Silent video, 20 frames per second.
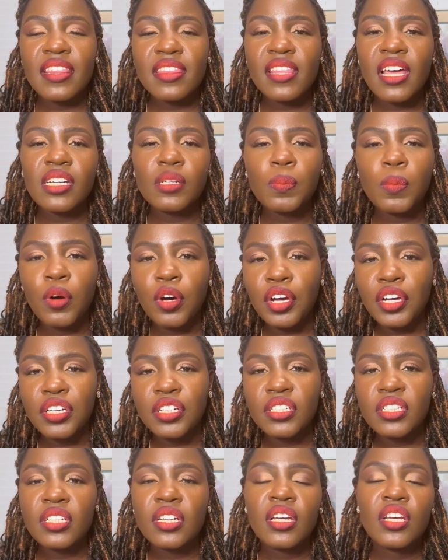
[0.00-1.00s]
that
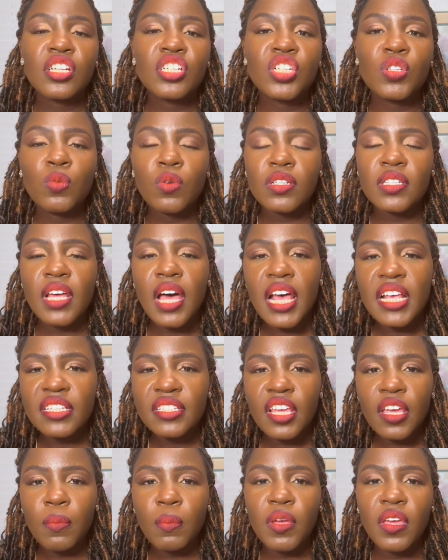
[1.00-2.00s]
point, she was
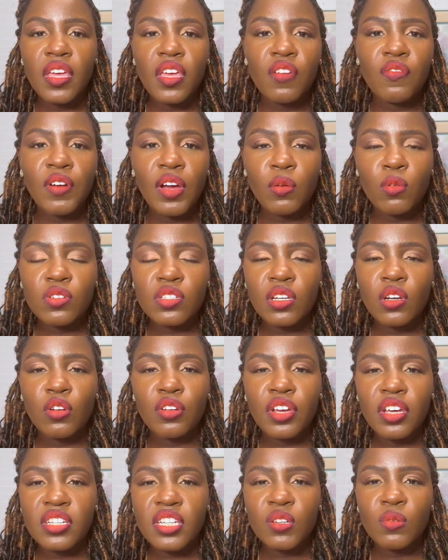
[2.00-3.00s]
asking me if I was
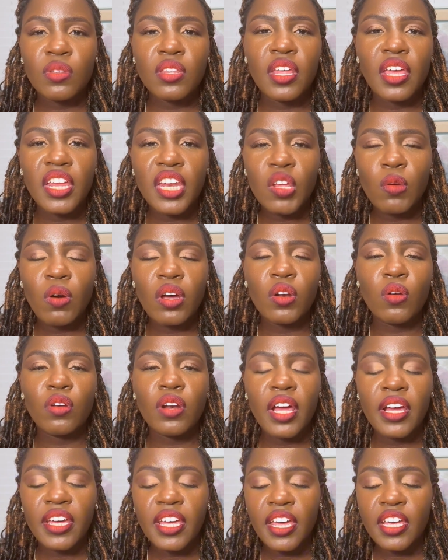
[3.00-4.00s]
relocating with anyone on a
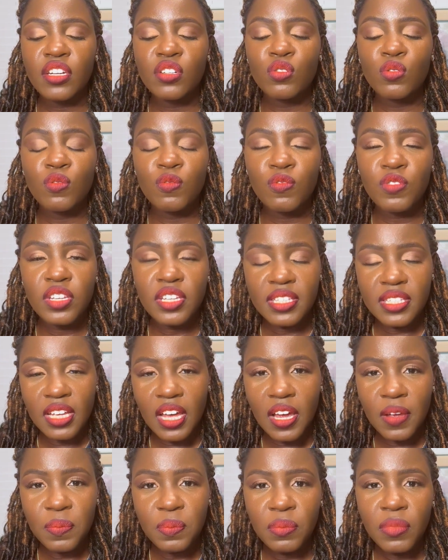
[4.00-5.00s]
K2
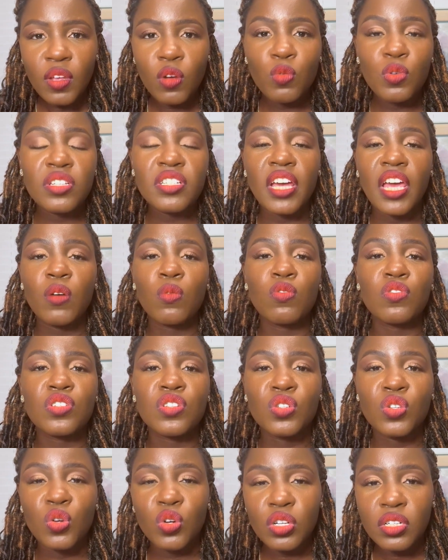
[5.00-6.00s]
visa, which I was
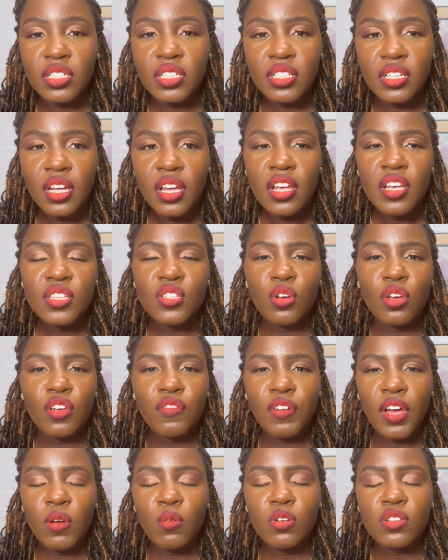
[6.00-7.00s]
not. So if
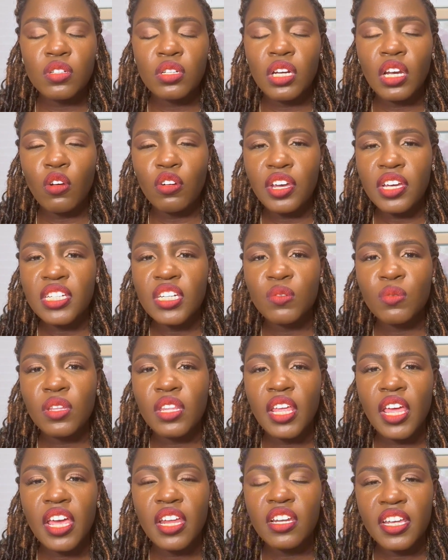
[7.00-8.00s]
I was relocating with
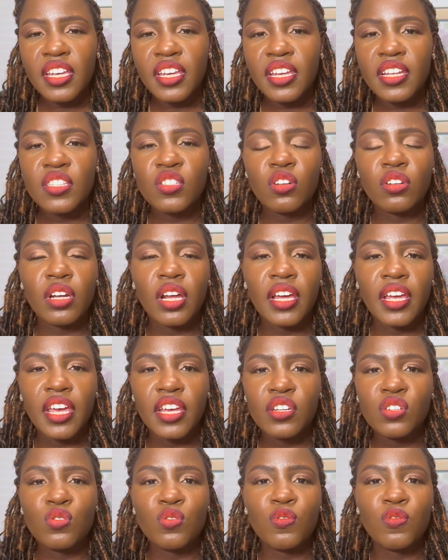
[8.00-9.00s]
any kids on a
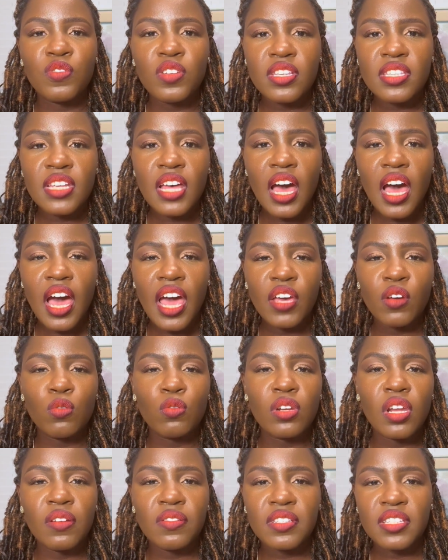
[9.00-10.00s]
K2 visa, I could
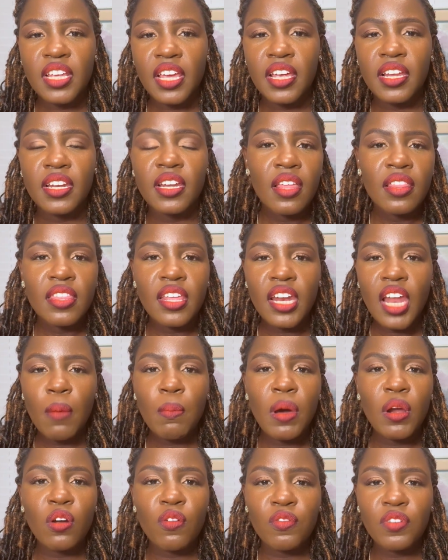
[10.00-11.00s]
have said the number
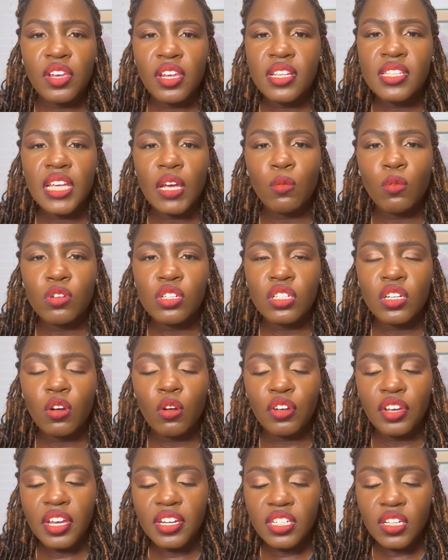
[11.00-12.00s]
of kids I was
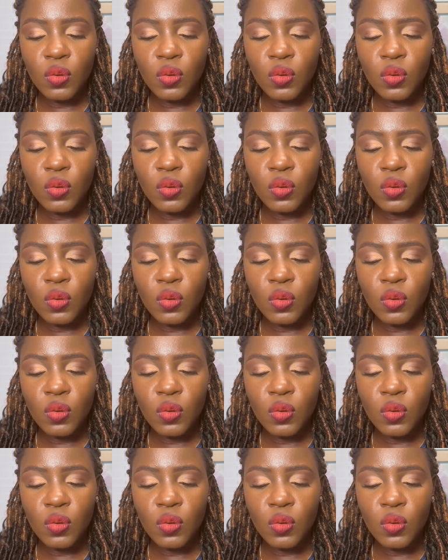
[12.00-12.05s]
relocating with.